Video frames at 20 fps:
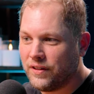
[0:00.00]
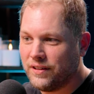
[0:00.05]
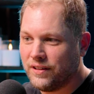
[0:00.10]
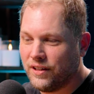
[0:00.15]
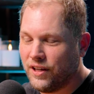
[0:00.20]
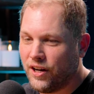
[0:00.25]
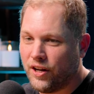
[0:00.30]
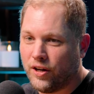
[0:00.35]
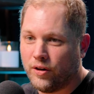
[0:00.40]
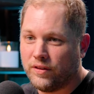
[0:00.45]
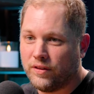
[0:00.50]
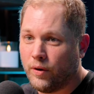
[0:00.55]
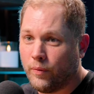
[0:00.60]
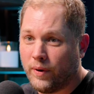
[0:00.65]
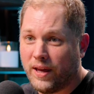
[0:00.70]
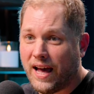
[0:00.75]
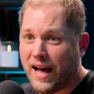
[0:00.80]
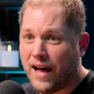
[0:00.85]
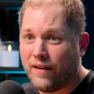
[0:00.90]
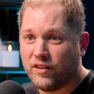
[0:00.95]
you know, that
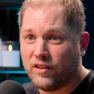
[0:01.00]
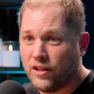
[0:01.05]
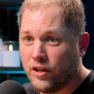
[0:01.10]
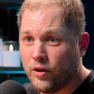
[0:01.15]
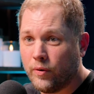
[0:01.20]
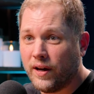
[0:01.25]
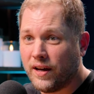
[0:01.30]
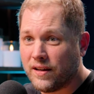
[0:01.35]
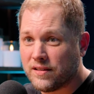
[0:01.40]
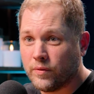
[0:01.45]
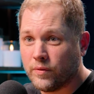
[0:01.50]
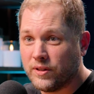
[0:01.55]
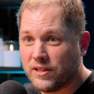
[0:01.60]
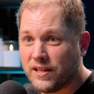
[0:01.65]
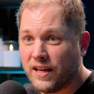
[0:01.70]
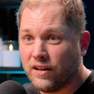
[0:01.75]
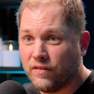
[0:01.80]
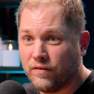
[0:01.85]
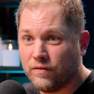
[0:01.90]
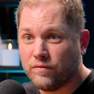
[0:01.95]
we have in the U S that we
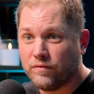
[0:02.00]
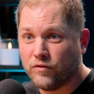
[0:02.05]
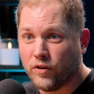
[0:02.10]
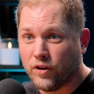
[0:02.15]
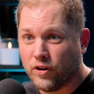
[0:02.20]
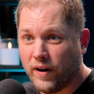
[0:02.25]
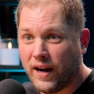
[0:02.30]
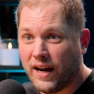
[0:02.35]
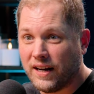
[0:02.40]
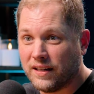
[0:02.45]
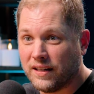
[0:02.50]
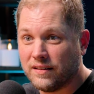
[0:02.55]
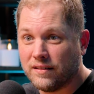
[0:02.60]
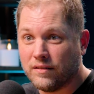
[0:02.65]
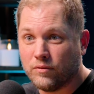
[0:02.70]
take for granted.